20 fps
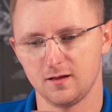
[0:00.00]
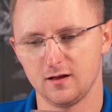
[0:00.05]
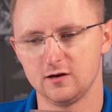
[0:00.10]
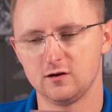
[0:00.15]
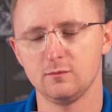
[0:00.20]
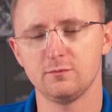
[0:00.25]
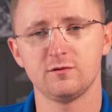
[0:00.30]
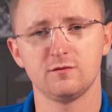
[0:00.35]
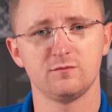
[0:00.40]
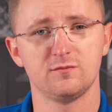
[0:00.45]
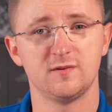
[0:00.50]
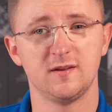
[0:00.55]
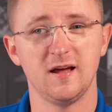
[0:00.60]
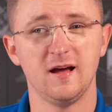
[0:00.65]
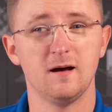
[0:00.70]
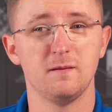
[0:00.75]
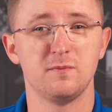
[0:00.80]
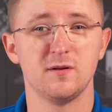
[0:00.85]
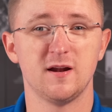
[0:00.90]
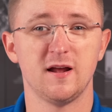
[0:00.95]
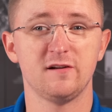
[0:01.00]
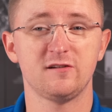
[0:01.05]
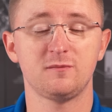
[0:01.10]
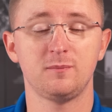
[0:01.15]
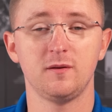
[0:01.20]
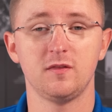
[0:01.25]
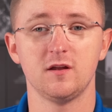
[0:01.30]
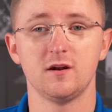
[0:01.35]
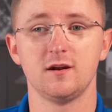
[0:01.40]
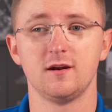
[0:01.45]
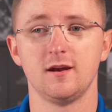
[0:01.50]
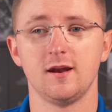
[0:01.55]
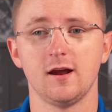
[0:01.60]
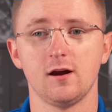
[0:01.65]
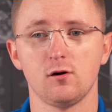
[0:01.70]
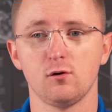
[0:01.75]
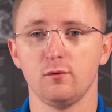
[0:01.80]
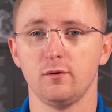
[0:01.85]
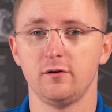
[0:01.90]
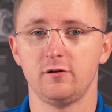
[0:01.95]
In terms of depth, it has to be the
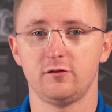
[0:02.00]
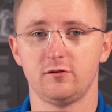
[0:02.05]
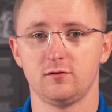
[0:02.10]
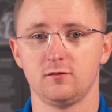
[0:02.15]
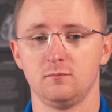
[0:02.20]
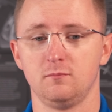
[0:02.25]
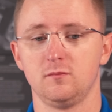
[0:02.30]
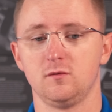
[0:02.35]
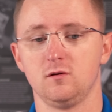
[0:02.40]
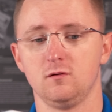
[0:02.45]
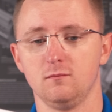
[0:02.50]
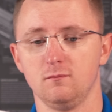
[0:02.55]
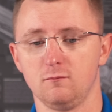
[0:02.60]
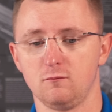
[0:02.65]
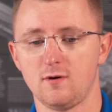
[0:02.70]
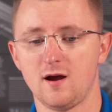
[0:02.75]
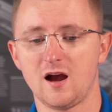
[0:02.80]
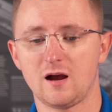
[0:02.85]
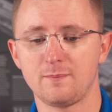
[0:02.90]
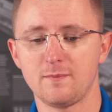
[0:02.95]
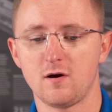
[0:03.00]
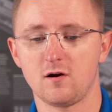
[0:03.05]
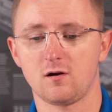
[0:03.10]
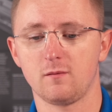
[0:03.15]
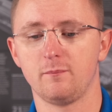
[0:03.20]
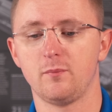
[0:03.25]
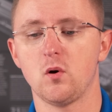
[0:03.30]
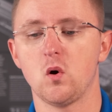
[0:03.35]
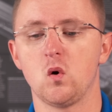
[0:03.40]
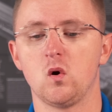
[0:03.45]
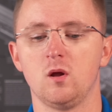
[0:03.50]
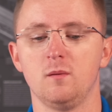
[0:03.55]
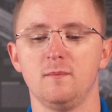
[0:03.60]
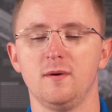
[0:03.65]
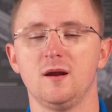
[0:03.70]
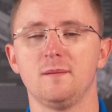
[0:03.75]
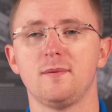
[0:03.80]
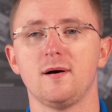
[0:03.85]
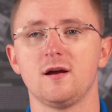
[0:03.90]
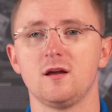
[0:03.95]
narrowest rack mount component
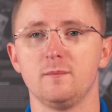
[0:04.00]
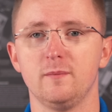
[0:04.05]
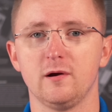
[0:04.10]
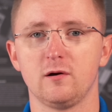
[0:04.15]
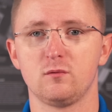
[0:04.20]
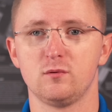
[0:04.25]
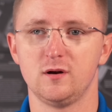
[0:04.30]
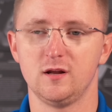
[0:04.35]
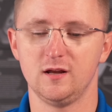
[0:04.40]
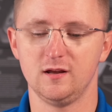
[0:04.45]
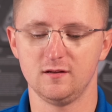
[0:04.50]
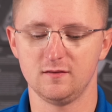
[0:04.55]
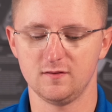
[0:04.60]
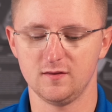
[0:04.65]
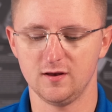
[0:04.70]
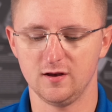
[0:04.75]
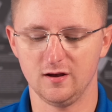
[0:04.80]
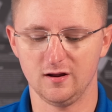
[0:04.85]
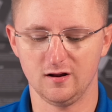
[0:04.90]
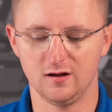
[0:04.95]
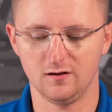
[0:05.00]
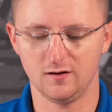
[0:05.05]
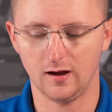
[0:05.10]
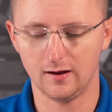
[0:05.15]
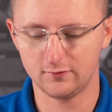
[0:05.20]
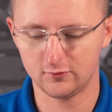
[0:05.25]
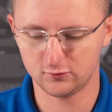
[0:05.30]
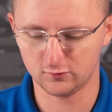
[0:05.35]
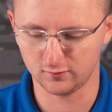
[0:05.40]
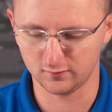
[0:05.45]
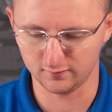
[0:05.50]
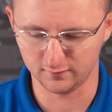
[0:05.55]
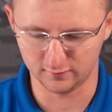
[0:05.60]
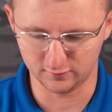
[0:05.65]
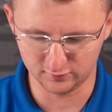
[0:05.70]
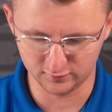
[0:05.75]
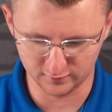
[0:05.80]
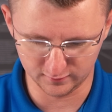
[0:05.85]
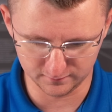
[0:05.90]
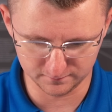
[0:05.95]
made by Ubiquiti that uh, I've certainly
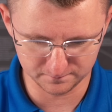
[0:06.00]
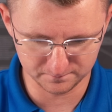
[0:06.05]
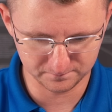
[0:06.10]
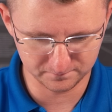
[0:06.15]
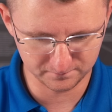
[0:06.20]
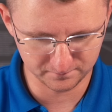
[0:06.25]
seen.